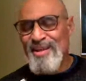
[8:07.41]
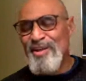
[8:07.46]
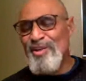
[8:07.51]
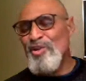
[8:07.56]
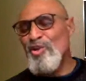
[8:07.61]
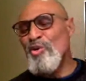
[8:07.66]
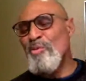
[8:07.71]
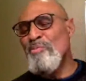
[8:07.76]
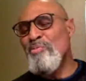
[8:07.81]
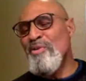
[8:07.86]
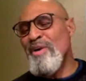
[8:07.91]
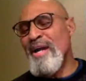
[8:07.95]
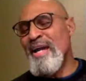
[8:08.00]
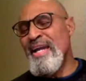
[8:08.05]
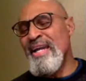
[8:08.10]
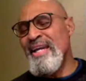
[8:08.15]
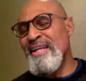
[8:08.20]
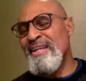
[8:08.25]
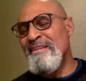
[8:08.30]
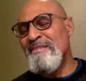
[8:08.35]
Your
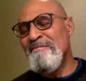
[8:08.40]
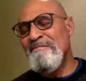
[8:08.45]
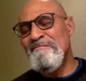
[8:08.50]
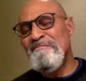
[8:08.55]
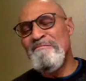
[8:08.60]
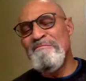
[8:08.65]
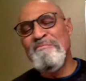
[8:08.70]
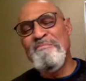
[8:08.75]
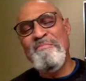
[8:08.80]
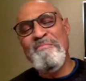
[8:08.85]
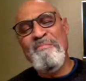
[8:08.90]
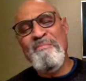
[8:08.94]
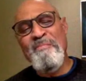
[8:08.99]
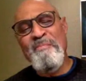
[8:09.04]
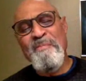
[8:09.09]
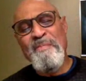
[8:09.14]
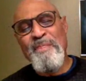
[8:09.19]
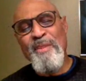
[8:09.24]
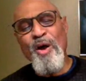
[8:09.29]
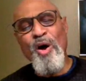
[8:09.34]
brain
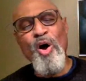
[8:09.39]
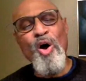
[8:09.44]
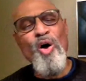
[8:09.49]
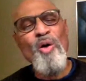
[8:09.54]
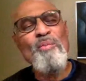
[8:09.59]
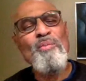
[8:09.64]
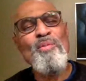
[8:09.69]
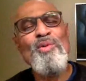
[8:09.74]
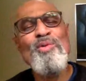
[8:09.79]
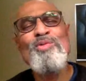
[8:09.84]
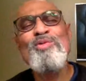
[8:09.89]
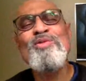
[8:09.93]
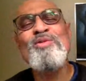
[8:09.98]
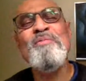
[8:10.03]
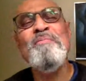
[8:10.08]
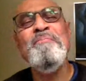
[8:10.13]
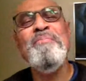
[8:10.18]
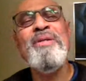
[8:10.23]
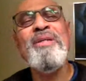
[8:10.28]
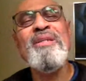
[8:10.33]

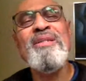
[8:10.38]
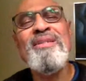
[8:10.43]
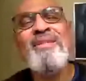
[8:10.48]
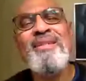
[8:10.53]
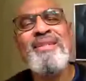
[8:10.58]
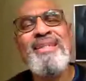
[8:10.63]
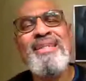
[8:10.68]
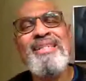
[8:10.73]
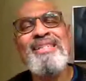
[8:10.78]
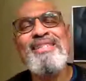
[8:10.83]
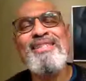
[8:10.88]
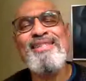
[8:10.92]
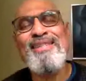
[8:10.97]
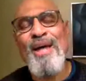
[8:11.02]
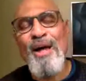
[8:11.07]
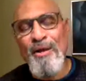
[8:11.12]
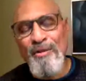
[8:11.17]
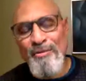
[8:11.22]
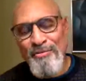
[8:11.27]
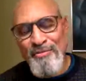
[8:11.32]
almost building
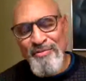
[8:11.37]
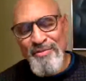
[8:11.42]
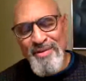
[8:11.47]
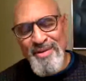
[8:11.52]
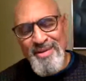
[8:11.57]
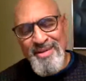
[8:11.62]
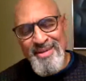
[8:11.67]
itself,